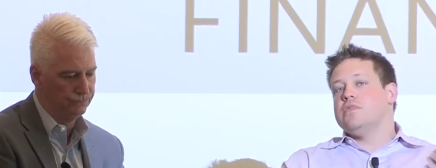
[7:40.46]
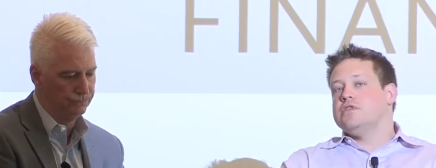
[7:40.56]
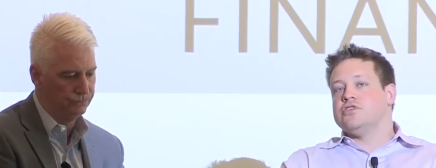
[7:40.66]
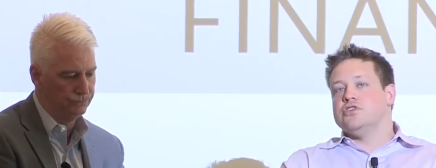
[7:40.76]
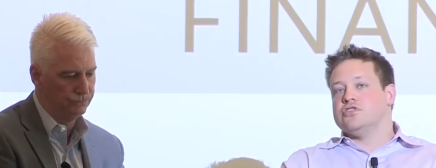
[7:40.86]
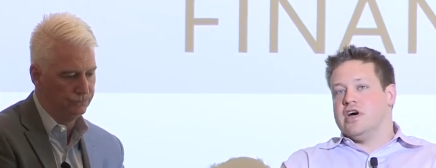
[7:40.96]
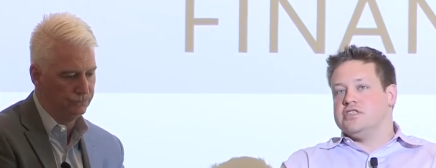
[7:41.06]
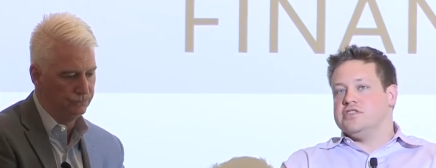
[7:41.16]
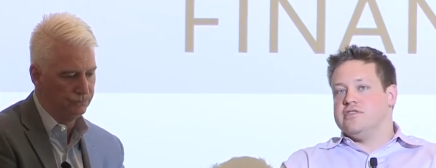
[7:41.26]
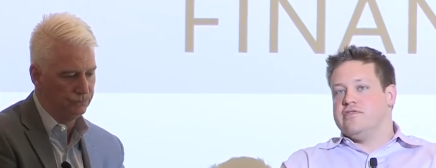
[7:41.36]
Speaker 1: certain
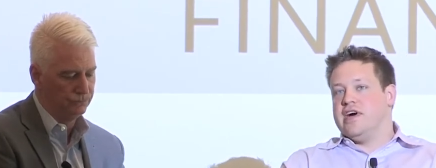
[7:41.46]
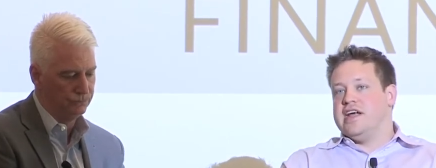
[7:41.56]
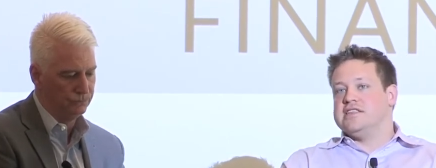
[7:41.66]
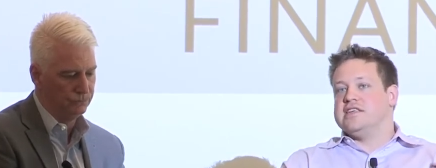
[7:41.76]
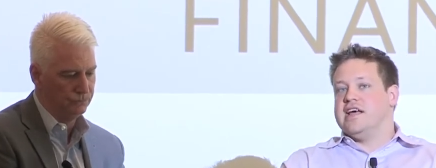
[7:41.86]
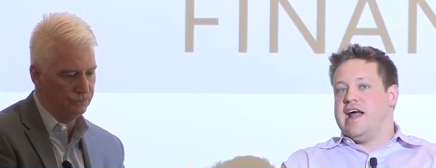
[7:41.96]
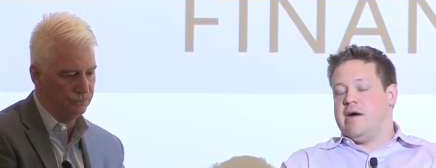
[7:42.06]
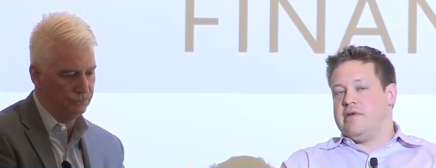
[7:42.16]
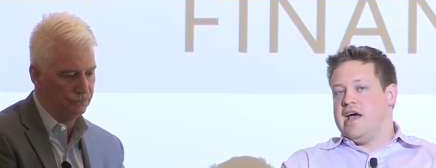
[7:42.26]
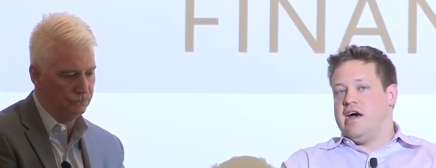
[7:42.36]
tranches of financing that
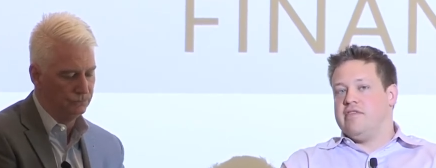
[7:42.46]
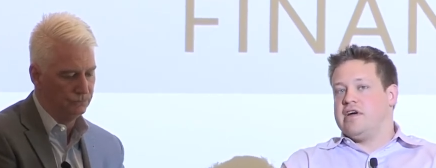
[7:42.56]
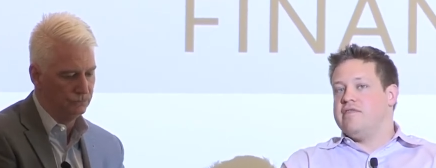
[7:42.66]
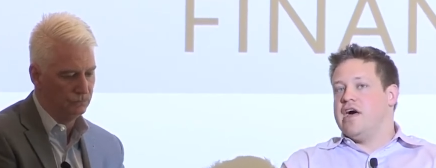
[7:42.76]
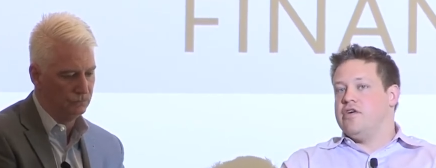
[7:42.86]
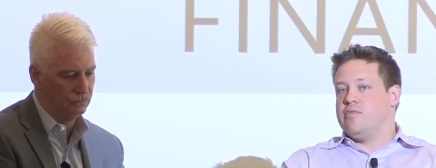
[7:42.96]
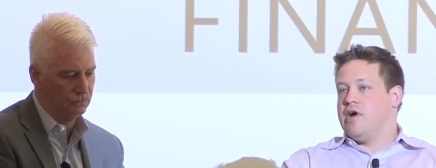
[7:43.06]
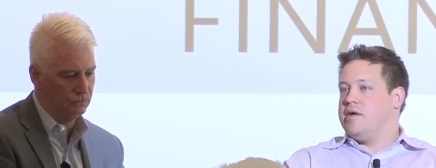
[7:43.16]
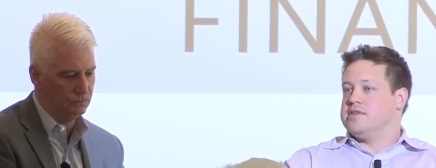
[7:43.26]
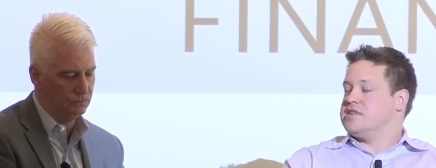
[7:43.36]
happen to have like a value
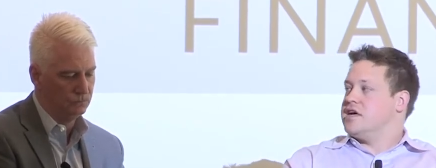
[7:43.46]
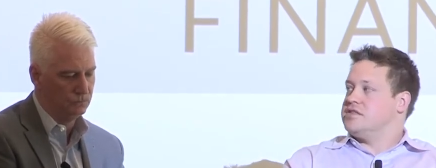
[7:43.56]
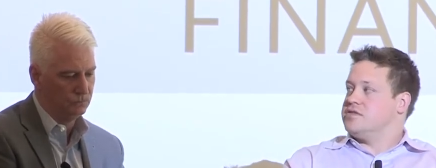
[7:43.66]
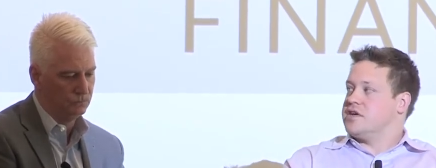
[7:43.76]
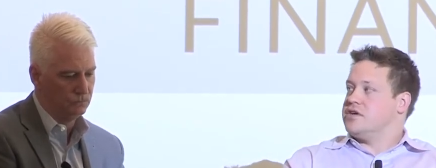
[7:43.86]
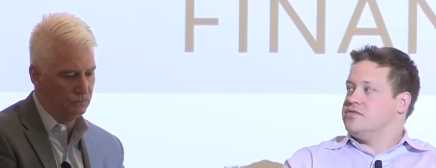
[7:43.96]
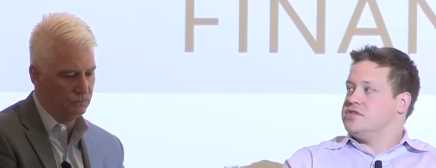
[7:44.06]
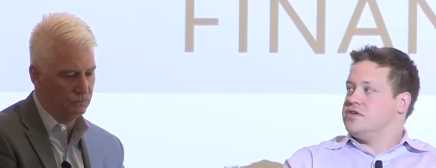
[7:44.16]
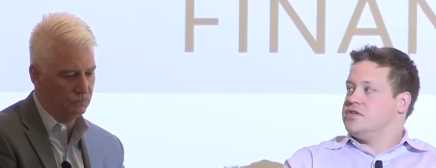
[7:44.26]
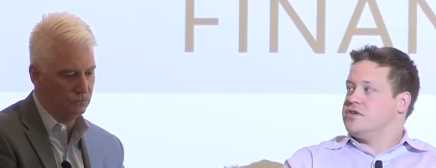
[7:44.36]
prop tied to like a
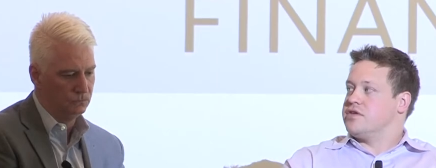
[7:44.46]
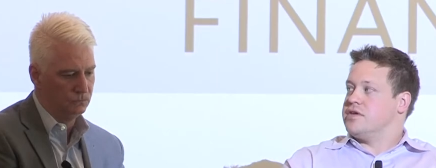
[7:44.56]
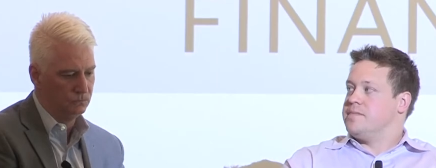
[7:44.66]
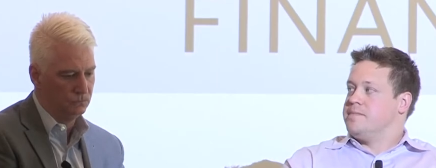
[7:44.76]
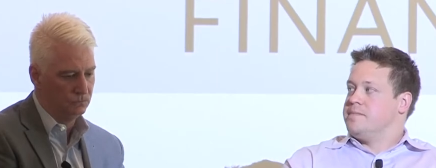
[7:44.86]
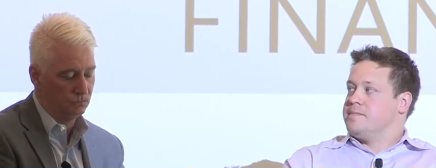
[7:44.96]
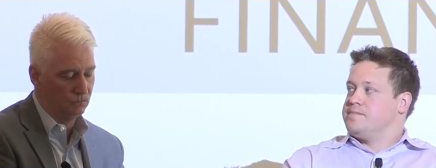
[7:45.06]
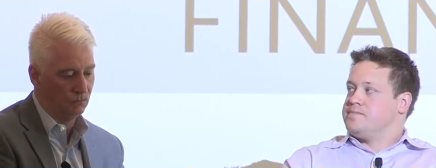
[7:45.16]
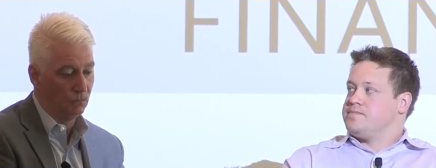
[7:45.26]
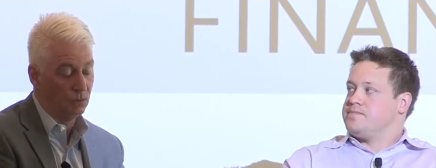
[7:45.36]
utility token?
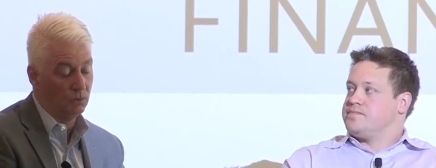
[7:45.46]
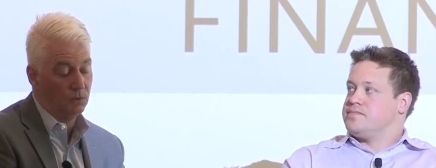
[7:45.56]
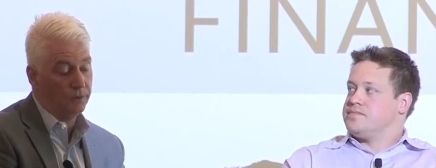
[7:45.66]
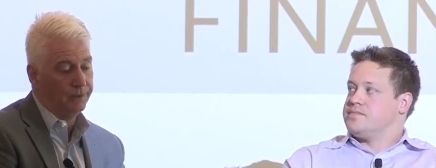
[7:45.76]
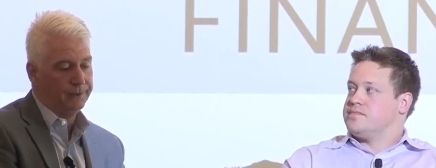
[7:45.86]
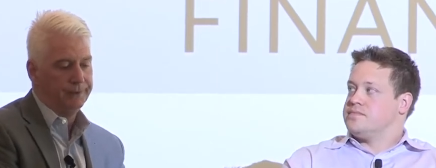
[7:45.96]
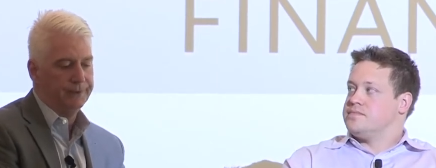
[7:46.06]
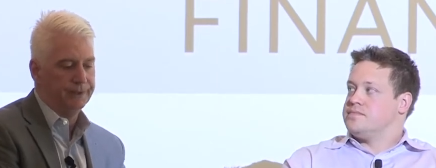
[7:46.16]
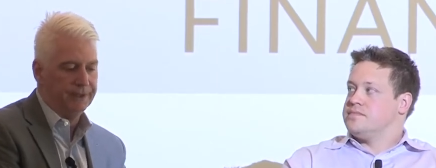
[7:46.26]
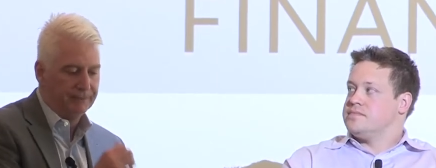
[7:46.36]

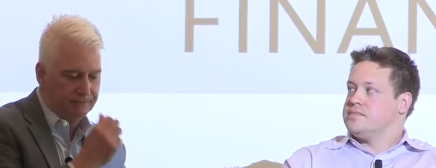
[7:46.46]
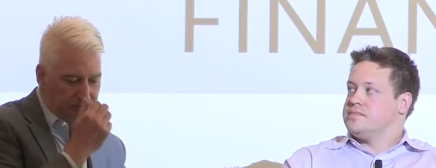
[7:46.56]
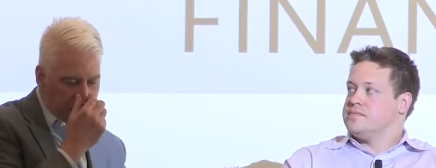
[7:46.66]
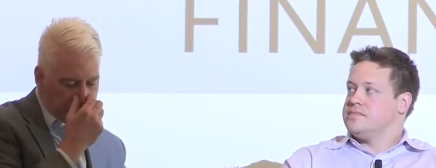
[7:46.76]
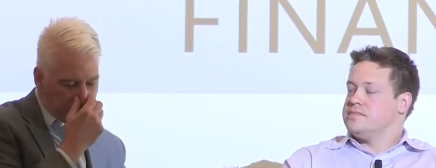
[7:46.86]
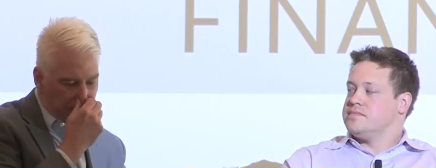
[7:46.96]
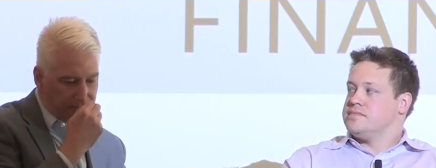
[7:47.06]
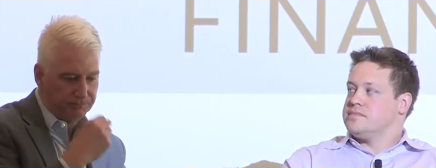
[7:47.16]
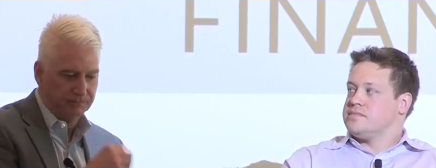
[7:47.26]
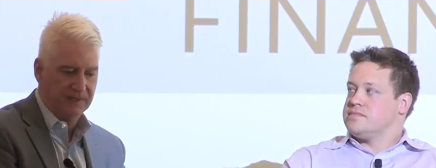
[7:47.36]
Speaker 2: Um,
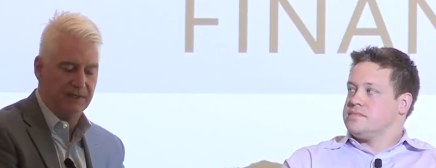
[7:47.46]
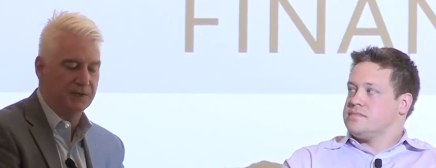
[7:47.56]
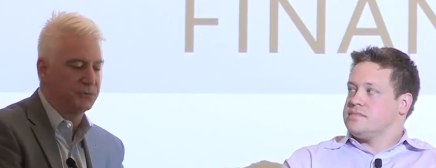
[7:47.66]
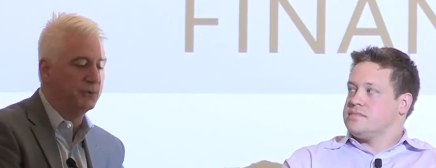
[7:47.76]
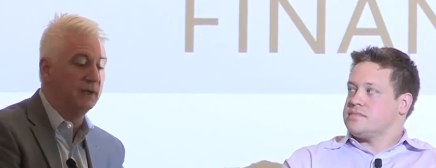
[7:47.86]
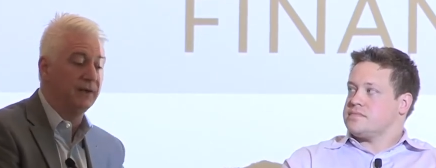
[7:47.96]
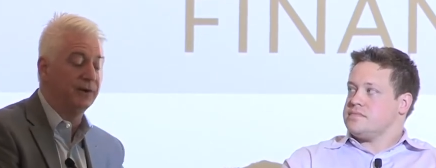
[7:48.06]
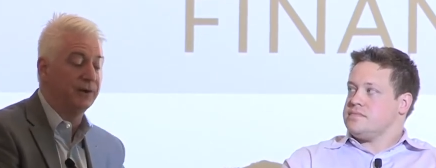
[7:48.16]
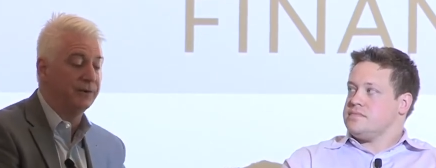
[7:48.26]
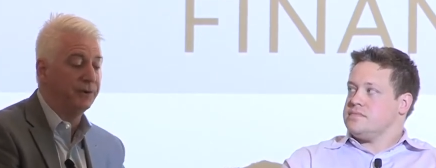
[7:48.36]
it, it's really
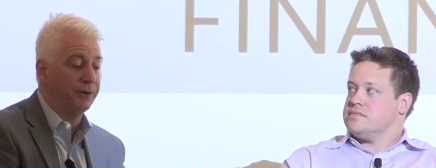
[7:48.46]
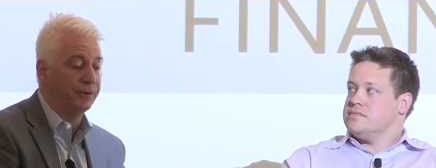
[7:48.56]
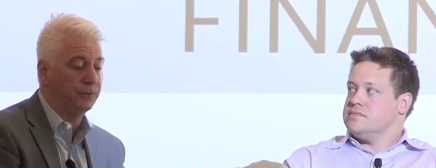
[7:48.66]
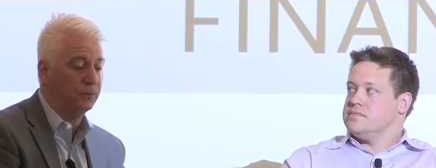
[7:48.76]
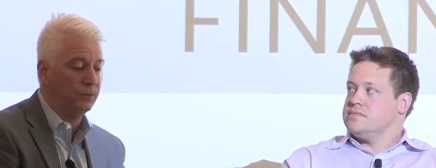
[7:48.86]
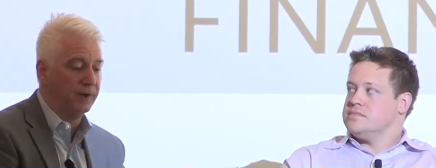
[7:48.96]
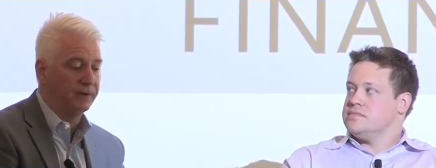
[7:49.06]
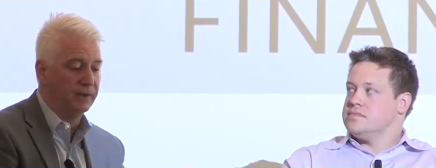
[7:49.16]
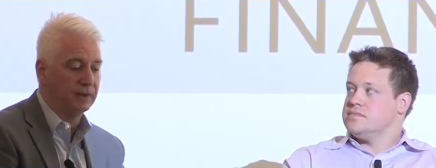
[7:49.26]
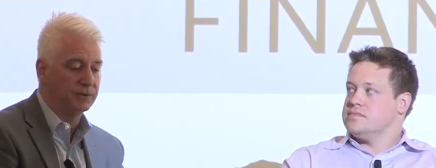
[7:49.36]
hard to know
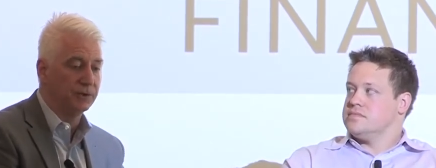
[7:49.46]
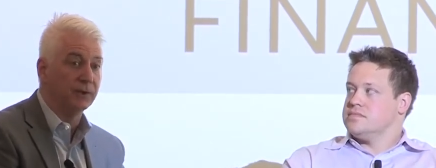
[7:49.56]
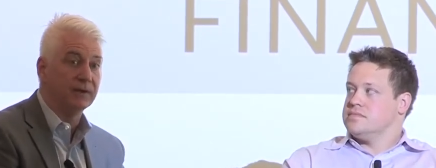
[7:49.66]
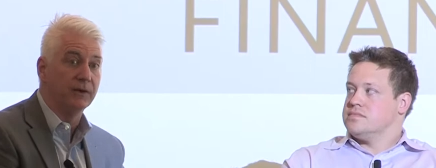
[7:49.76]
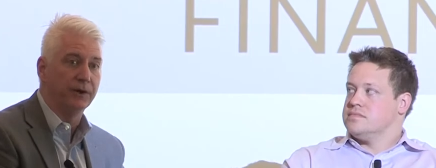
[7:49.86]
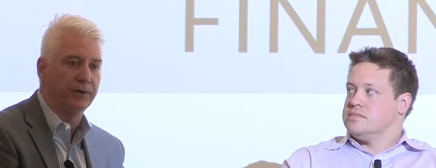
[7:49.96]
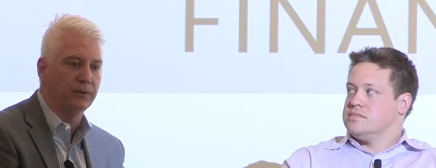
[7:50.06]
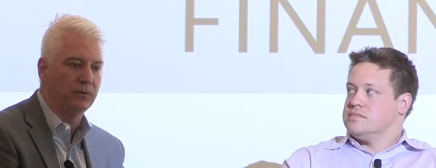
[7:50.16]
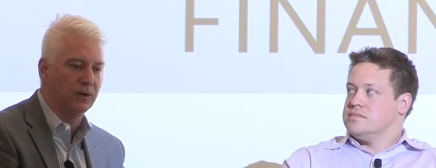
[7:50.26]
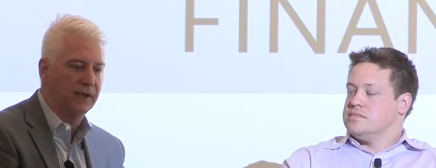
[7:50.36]
where things are going to
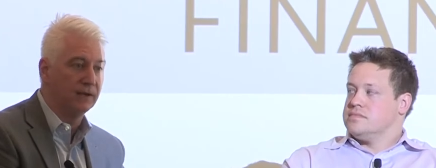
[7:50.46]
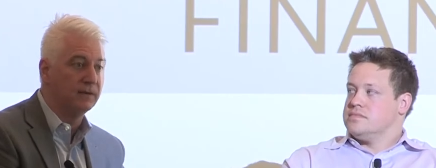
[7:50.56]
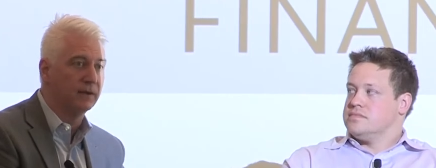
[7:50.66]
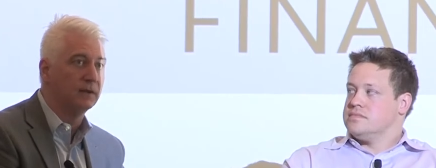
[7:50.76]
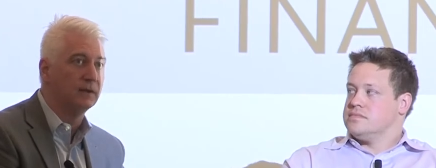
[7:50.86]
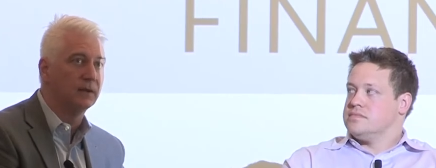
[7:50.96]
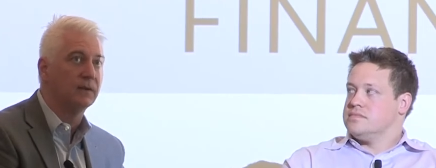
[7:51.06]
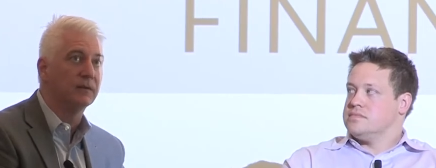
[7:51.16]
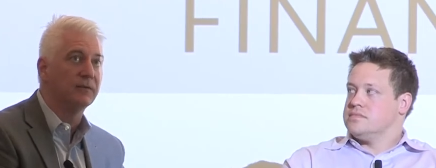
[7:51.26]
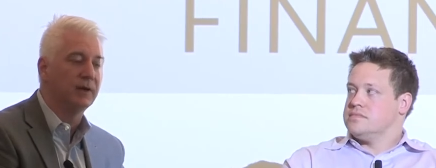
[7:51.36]
go. I can tell you
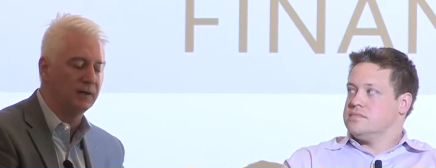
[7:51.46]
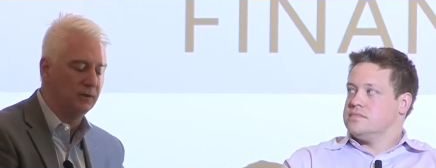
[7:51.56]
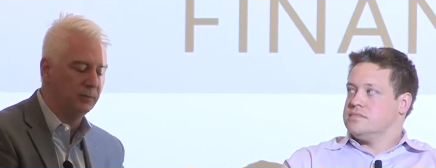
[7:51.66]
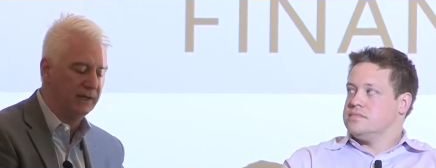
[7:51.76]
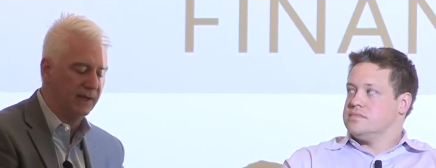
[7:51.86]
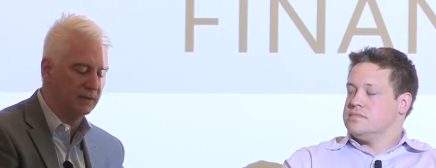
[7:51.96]
that the volume and the